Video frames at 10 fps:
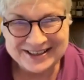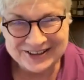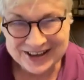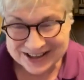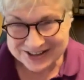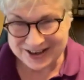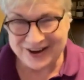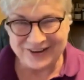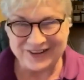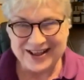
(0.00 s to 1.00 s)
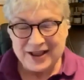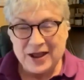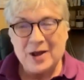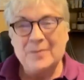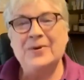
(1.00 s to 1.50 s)
here.
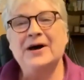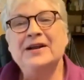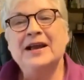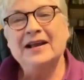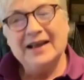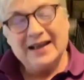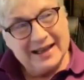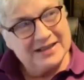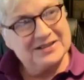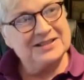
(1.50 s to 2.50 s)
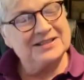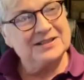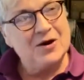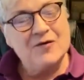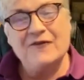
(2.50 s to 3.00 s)
But it's
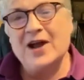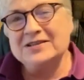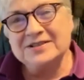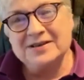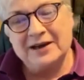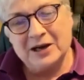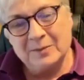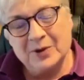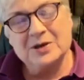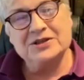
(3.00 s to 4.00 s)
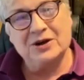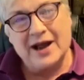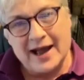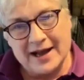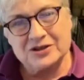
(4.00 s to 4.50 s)
so fascinating because
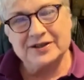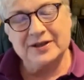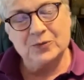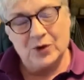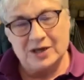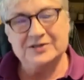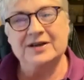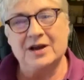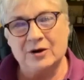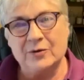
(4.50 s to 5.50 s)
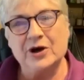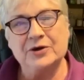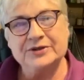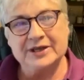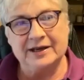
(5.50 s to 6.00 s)
there actually was an old
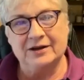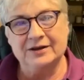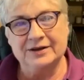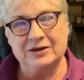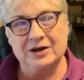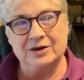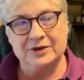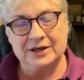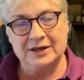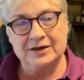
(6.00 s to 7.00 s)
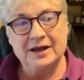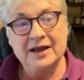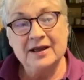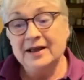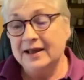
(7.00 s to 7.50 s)
hotel in Code-In.
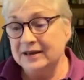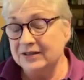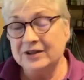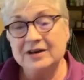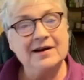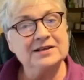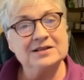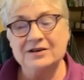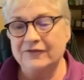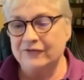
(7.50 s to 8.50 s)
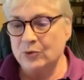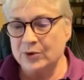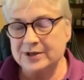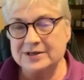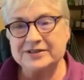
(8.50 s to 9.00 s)
And in the
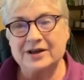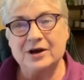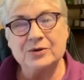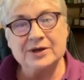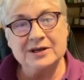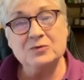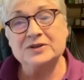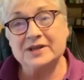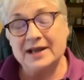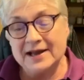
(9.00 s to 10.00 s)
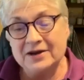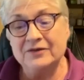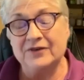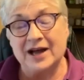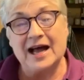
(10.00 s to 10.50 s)
1940s, Code-In was kind
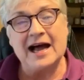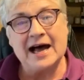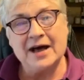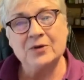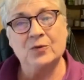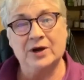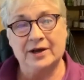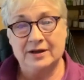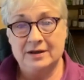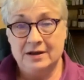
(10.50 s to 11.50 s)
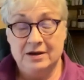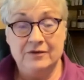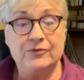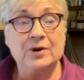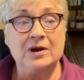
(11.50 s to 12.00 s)
of a hideaway
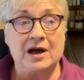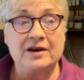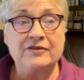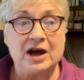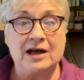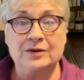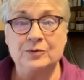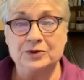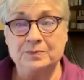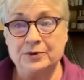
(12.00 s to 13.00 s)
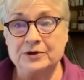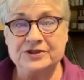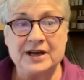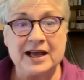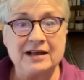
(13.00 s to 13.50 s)
for a lot of Hollywood
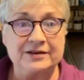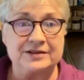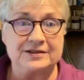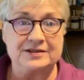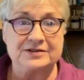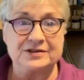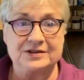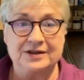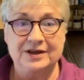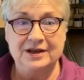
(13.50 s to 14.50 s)
personalities.